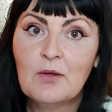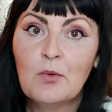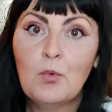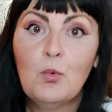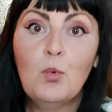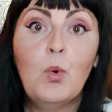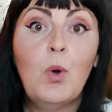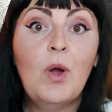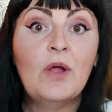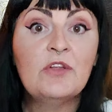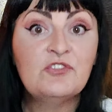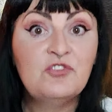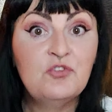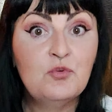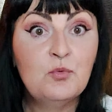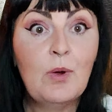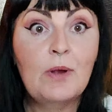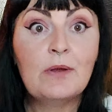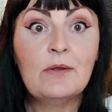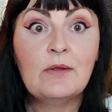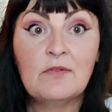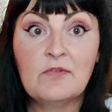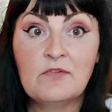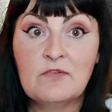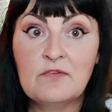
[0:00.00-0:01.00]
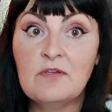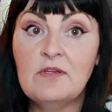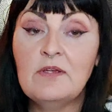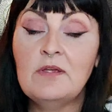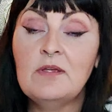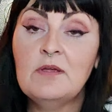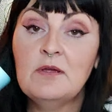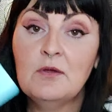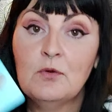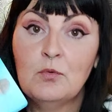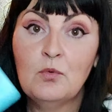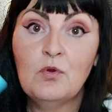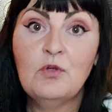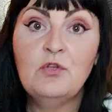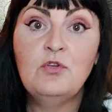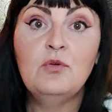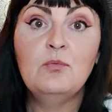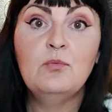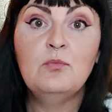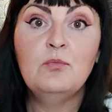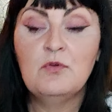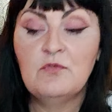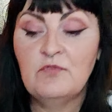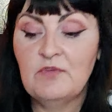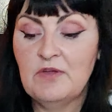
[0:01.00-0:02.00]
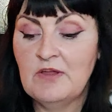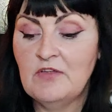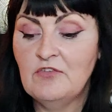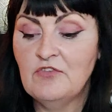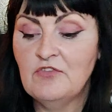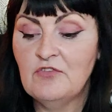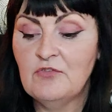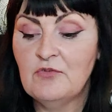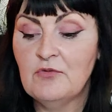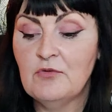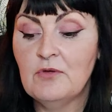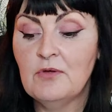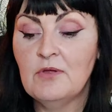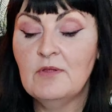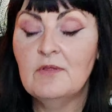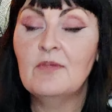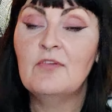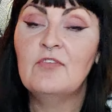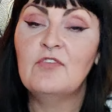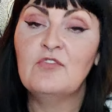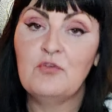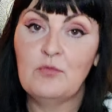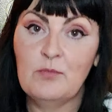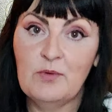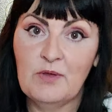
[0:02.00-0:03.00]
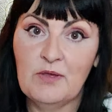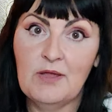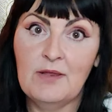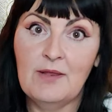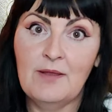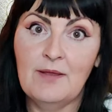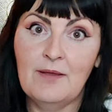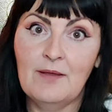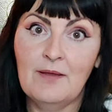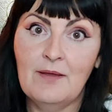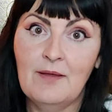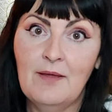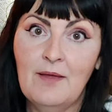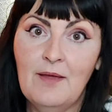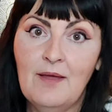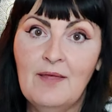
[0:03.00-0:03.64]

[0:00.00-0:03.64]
what you want to see when you move into this new beginning.